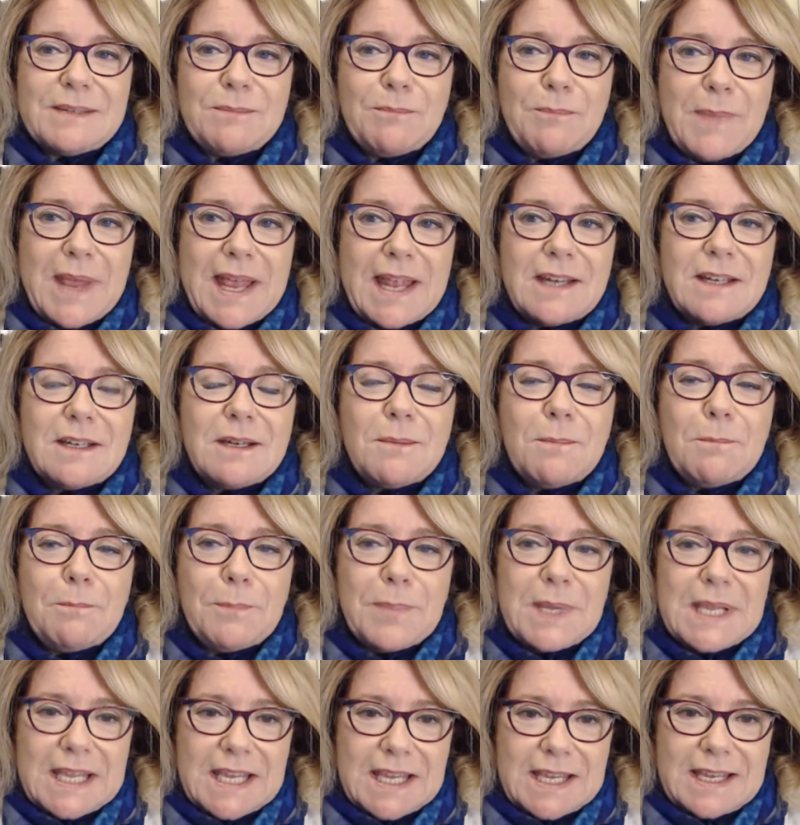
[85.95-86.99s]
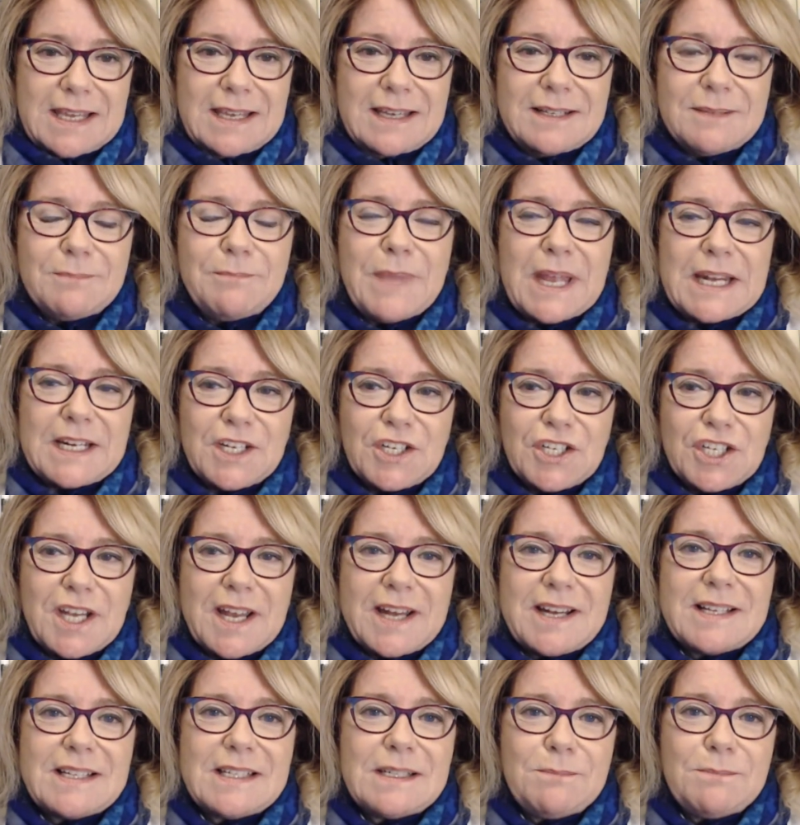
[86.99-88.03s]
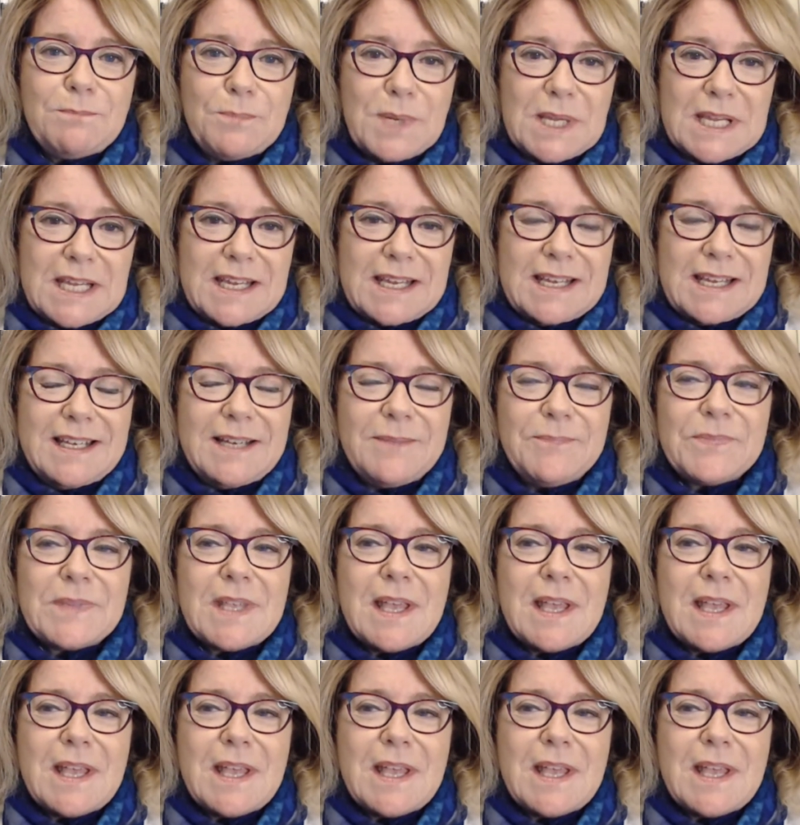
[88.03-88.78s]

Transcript: meningitis B.